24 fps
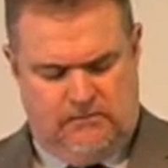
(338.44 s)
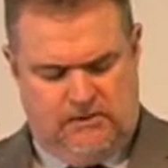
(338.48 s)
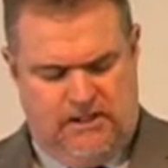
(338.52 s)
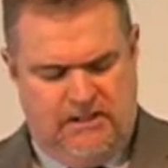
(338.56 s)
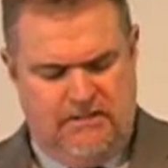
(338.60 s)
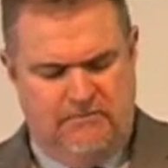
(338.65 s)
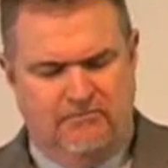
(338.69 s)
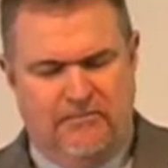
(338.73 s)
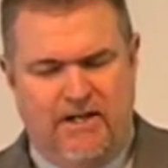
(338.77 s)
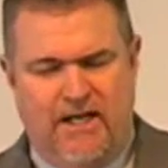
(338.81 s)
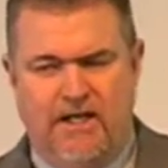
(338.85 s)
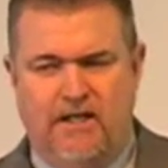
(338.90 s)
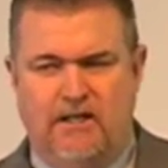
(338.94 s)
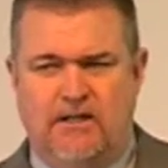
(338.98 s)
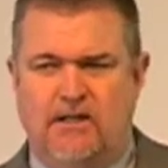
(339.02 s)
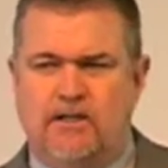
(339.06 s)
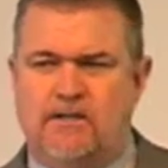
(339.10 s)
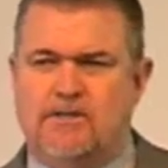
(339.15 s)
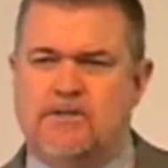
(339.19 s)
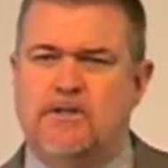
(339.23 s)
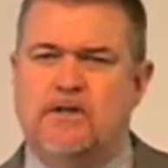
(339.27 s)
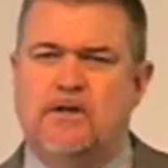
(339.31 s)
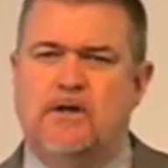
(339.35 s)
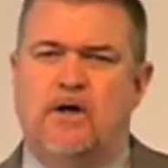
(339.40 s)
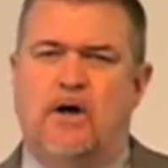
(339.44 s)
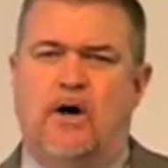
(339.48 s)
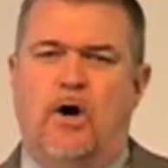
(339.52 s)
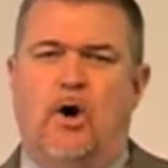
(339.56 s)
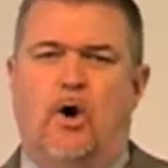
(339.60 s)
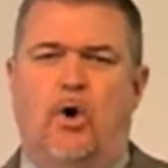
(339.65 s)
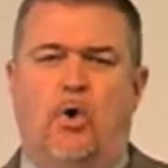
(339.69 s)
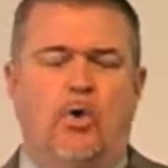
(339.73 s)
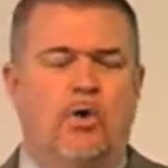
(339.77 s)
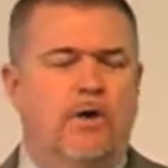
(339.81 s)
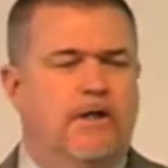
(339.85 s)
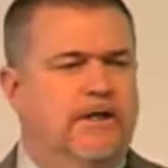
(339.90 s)
He made it
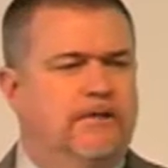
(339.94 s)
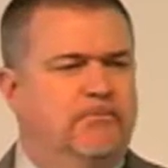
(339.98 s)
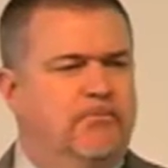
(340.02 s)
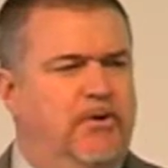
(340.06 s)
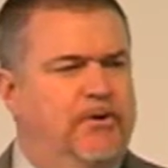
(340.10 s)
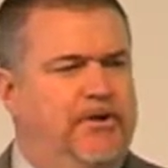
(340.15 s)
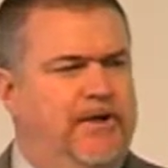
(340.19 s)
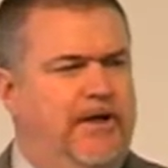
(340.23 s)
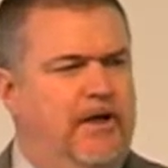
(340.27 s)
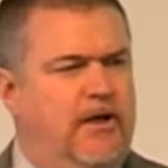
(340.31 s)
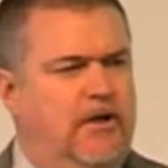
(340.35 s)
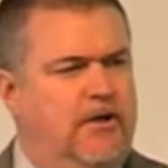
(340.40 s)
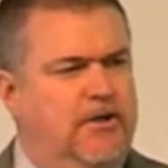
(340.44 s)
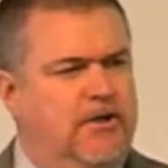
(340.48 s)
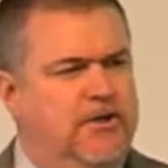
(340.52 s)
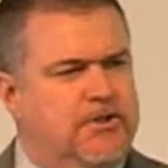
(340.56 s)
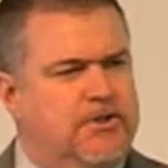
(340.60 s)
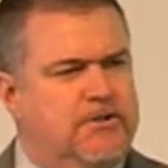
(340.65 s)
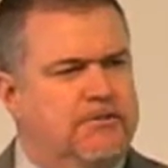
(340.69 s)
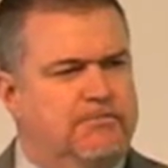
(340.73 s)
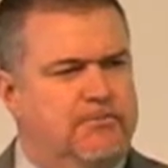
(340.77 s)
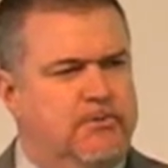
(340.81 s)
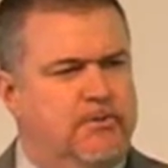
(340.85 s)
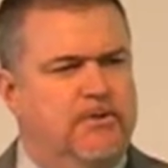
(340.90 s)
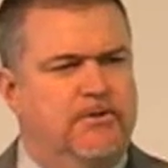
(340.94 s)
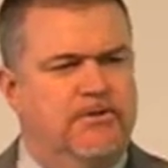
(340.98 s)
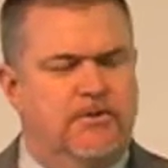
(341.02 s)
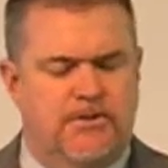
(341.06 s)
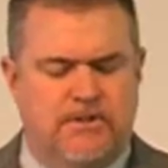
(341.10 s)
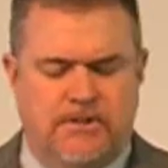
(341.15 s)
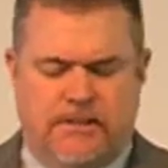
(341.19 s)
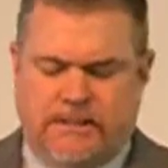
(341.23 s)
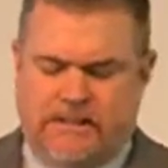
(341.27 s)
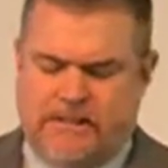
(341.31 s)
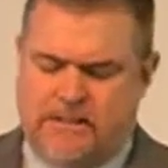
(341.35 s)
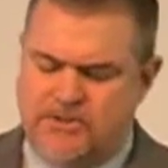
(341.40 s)
holy. Brother Harry has preached
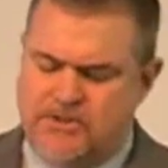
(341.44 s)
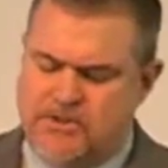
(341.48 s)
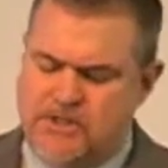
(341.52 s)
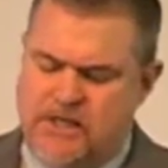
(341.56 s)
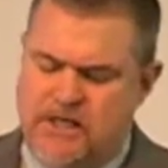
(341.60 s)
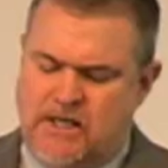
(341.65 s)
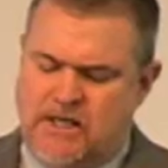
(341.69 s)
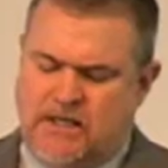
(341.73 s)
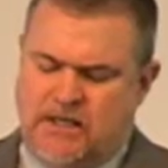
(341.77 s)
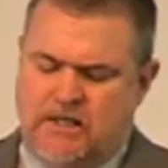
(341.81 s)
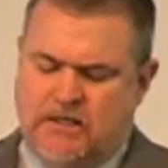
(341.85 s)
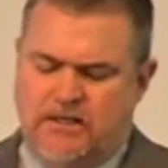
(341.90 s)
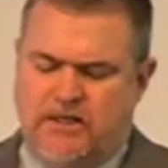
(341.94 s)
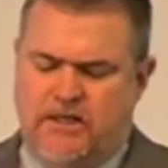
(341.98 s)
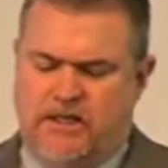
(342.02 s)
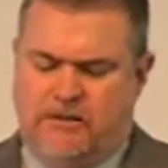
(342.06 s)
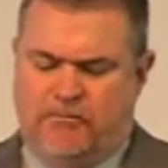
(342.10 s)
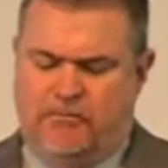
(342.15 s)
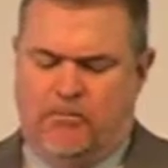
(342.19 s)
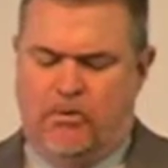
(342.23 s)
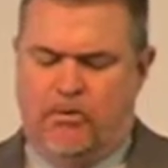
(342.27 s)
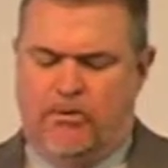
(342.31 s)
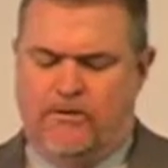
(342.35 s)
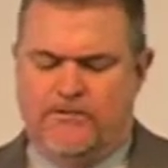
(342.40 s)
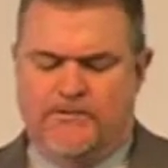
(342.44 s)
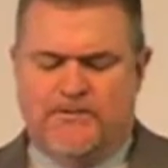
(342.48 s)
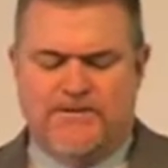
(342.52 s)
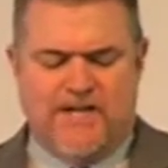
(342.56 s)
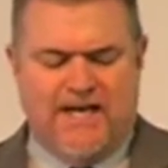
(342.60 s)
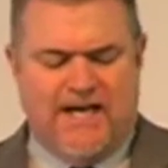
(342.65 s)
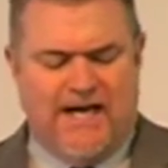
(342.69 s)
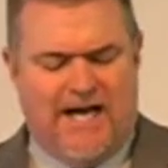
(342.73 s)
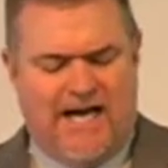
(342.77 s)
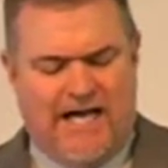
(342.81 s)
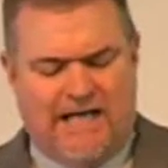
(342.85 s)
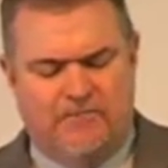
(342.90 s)
to us a number of
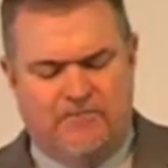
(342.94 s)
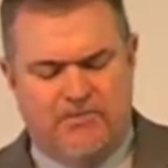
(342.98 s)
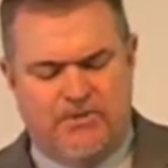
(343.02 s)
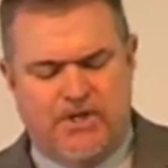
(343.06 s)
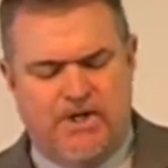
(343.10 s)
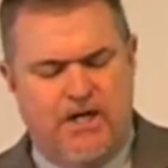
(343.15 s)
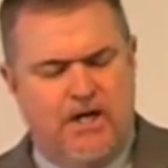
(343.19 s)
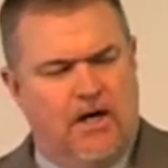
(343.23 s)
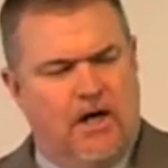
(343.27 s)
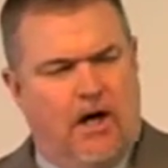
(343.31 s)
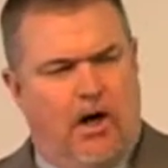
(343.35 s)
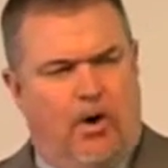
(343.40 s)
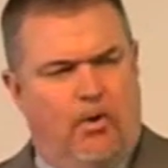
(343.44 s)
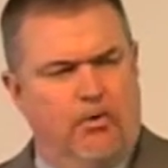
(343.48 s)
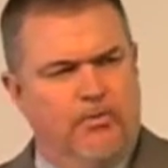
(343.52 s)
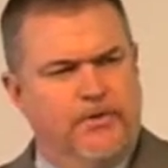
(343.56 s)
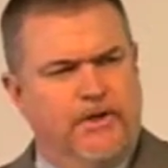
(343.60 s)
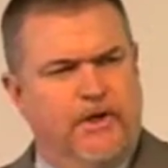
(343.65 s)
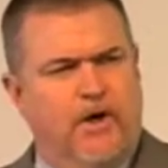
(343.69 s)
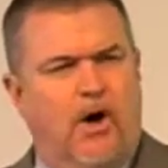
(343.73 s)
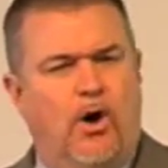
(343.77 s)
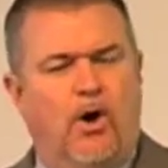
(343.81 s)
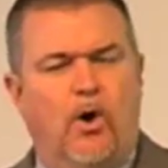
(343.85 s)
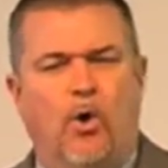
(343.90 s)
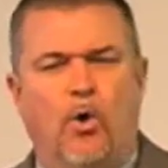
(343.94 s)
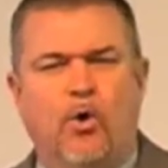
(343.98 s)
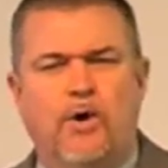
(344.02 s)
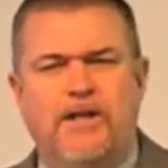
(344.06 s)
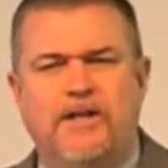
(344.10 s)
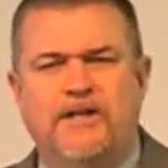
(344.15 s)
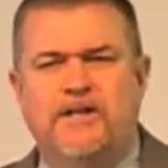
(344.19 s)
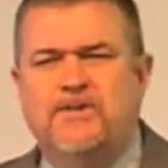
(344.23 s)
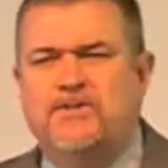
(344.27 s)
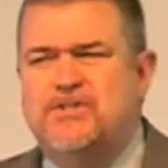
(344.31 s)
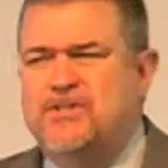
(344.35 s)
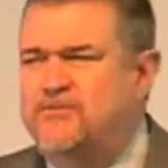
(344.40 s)
times on the
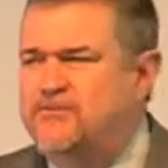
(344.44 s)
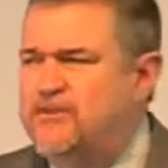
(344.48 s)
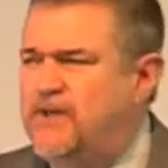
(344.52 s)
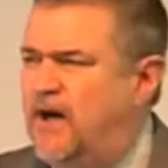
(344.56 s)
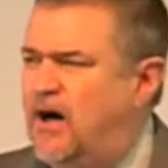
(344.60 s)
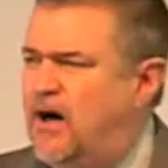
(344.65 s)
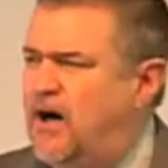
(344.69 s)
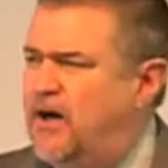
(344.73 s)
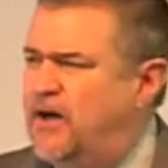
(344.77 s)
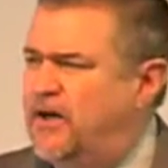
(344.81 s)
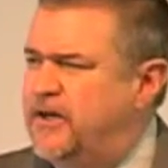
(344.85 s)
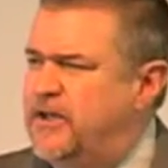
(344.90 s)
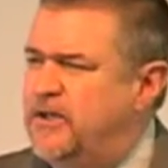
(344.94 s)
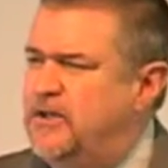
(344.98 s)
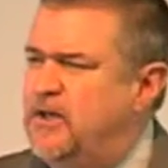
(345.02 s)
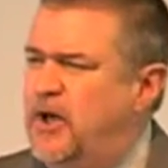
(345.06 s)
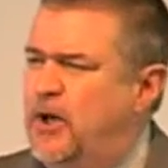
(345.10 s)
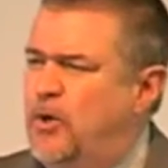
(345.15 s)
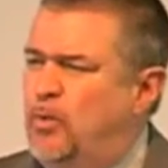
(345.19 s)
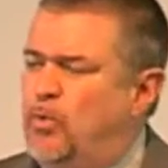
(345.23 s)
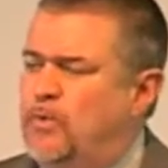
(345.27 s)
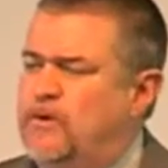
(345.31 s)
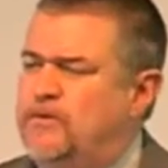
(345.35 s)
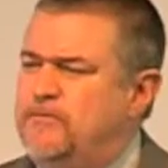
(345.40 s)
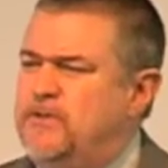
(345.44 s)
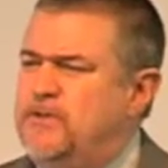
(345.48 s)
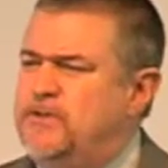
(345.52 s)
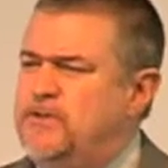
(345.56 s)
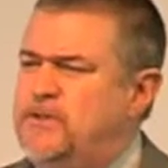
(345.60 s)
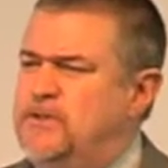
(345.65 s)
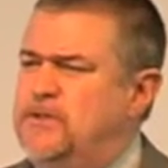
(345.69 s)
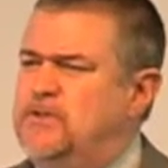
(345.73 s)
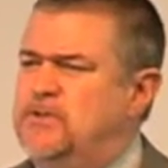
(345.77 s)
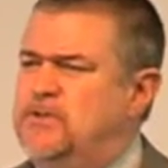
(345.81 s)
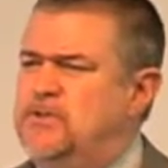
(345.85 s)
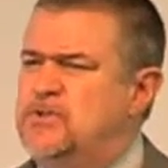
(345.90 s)
holiness of God. And one of the
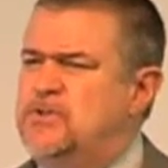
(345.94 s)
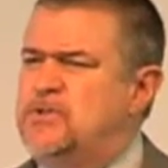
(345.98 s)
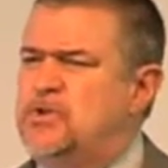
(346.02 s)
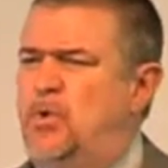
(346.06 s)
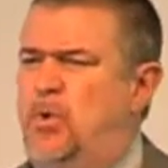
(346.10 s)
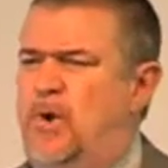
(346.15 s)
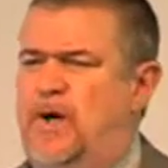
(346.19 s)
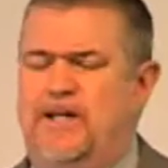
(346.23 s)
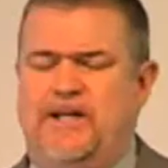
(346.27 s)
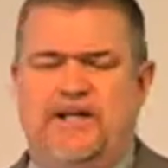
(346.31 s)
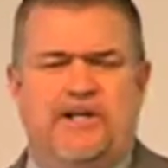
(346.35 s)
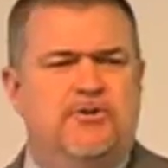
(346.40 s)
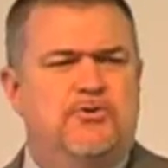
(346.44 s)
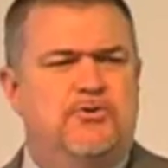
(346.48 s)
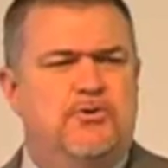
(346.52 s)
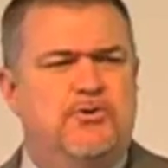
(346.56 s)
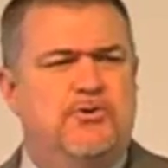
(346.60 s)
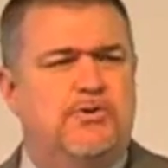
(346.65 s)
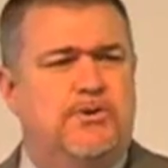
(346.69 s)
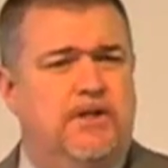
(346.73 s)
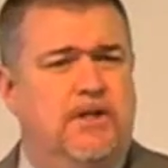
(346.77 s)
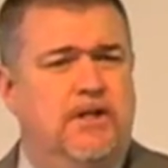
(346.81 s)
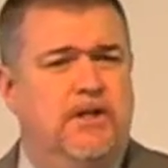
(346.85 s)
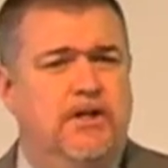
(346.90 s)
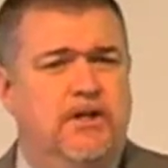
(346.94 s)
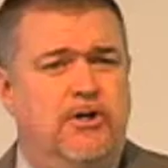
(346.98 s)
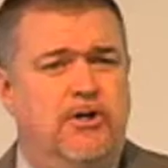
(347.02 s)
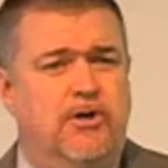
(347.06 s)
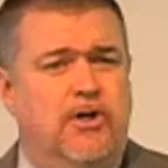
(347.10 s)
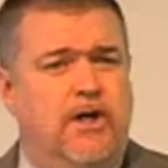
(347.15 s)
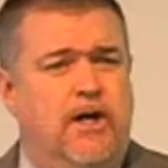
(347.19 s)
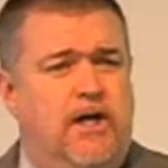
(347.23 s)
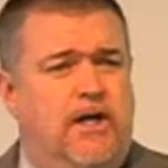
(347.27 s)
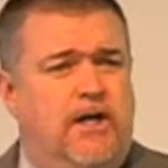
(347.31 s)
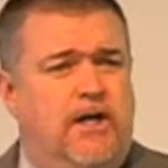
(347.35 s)
things that's quite interesting here